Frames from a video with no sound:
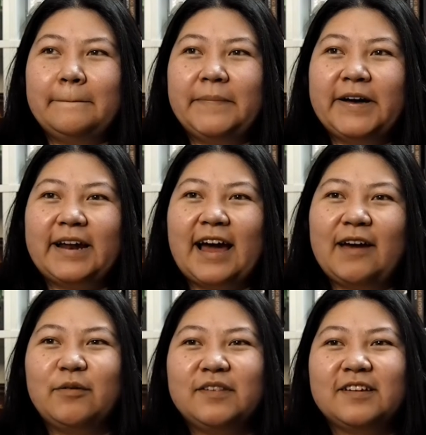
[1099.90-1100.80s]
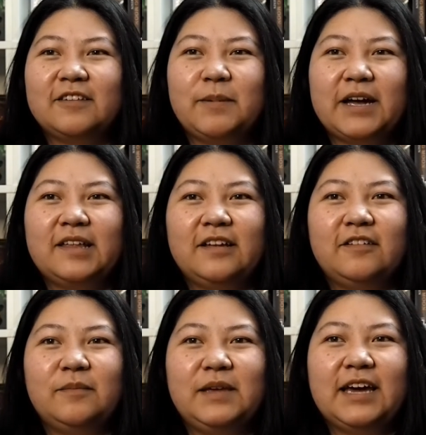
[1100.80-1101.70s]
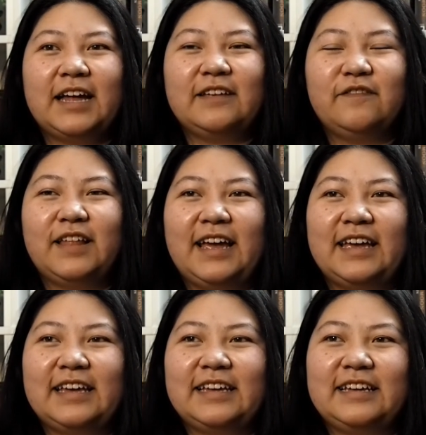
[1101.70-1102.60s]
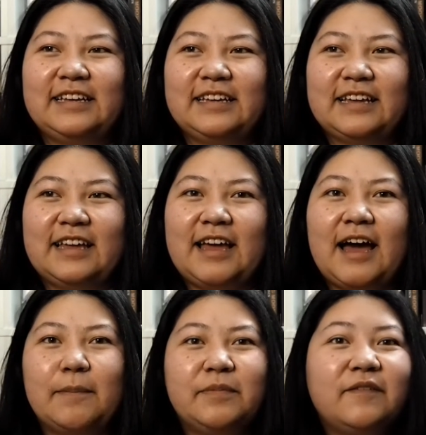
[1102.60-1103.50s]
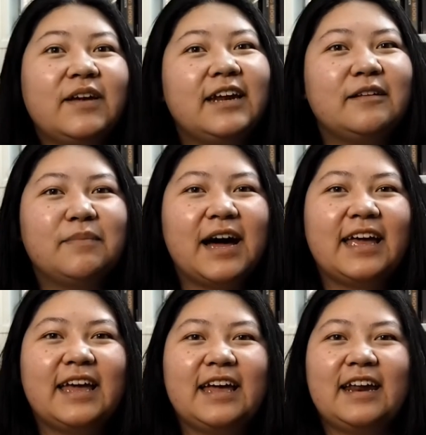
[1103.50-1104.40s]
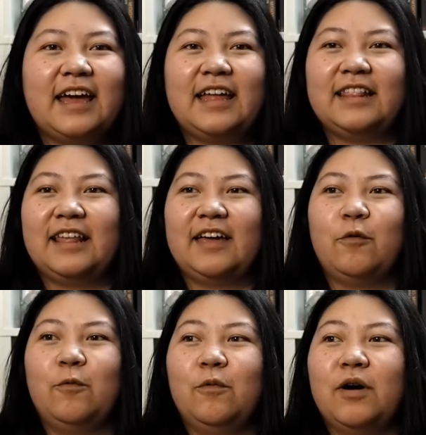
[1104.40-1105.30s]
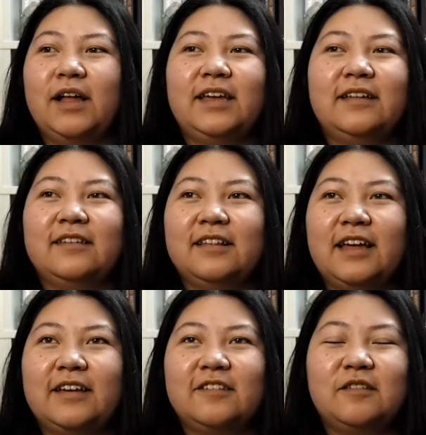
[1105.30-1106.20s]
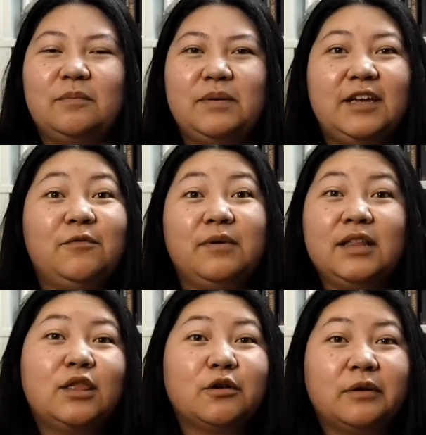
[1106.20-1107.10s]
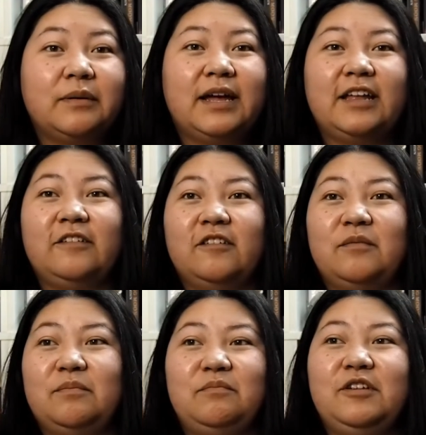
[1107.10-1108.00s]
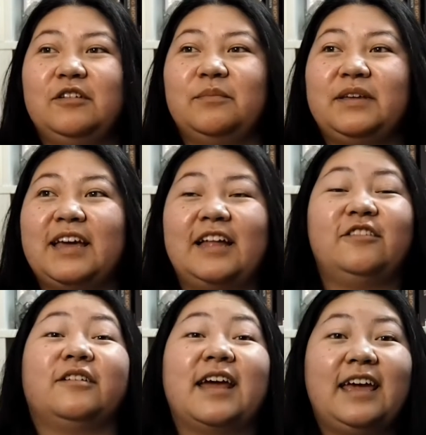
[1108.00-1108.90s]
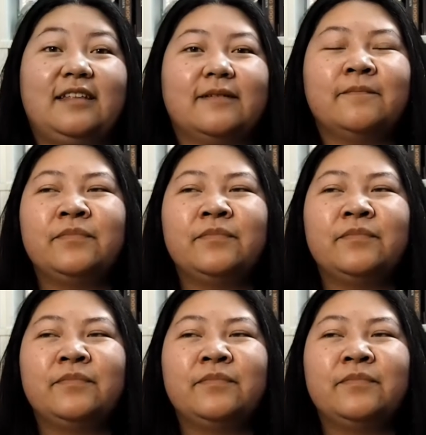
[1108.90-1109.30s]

but I was expecting to be kind of like captivated by it and like wanting to like speed read through it and just, you know, be entertained.